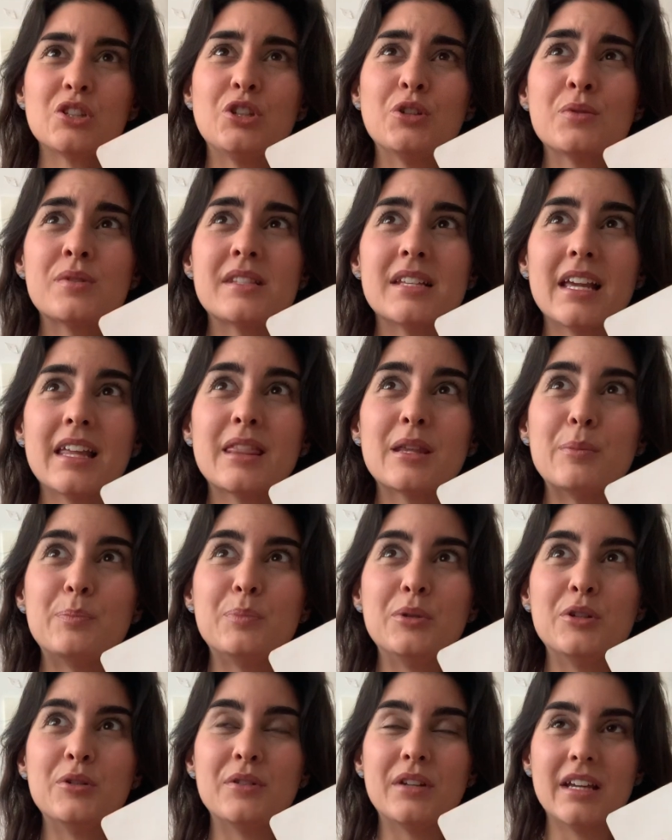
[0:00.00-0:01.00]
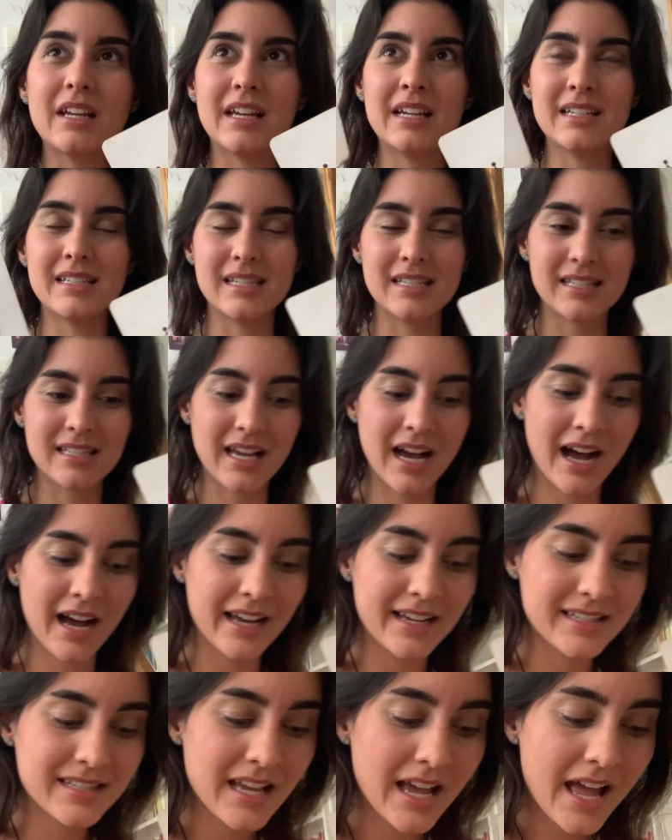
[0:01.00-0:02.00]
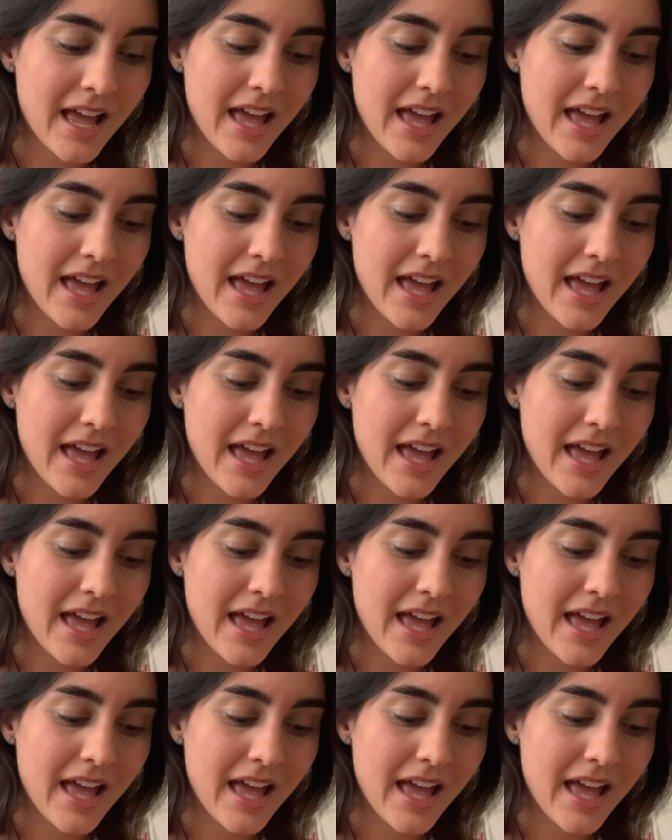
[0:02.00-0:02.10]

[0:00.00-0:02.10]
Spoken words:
see the beauty in disguise,